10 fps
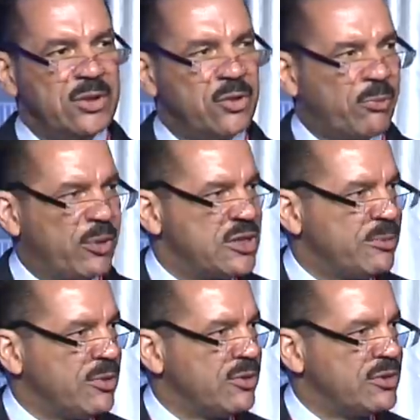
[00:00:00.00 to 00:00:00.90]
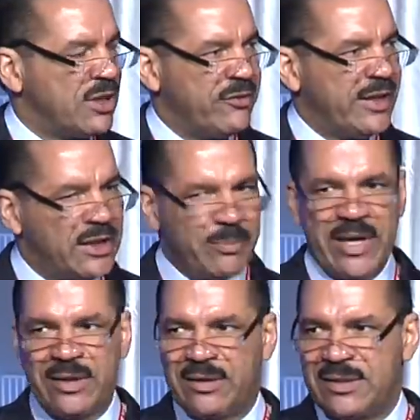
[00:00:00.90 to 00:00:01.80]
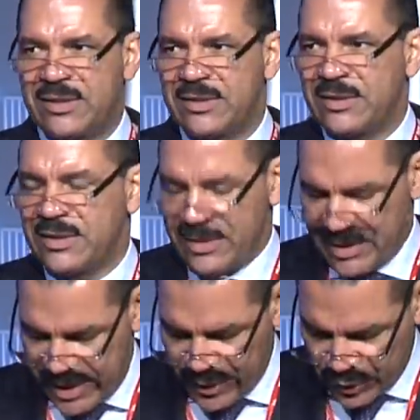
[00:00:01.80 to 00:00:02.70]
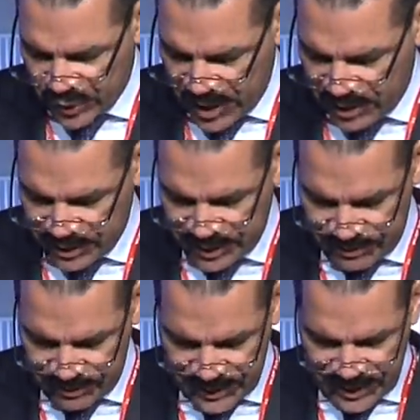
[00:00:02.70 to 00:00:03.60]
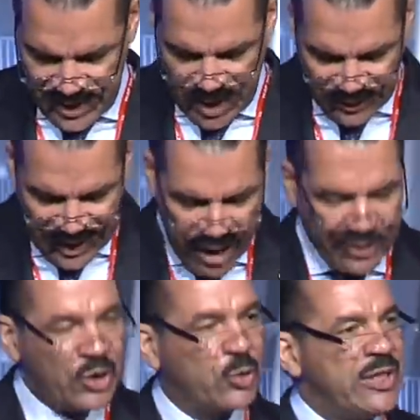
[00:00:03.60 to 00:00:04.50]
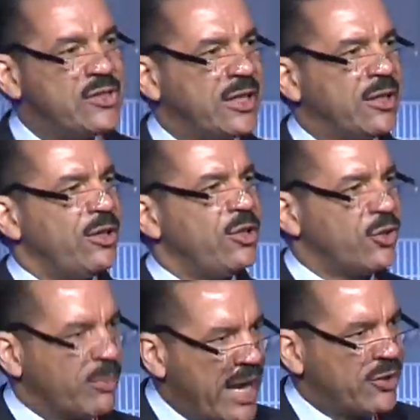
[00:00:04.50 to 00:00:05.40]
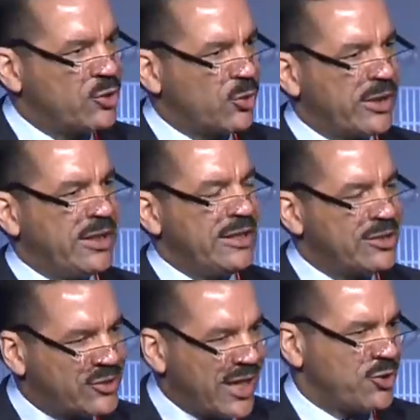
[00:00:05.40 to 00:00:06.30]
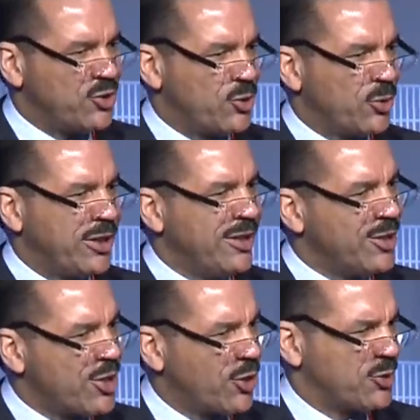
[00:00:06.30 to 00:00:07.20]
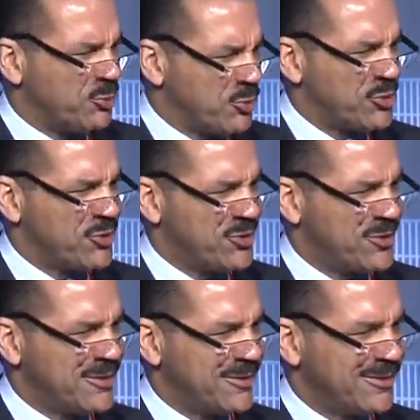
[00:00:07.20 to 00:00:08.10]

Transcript: to our principles of independence and neutrality, and without increasing your mandatory statutory contributions.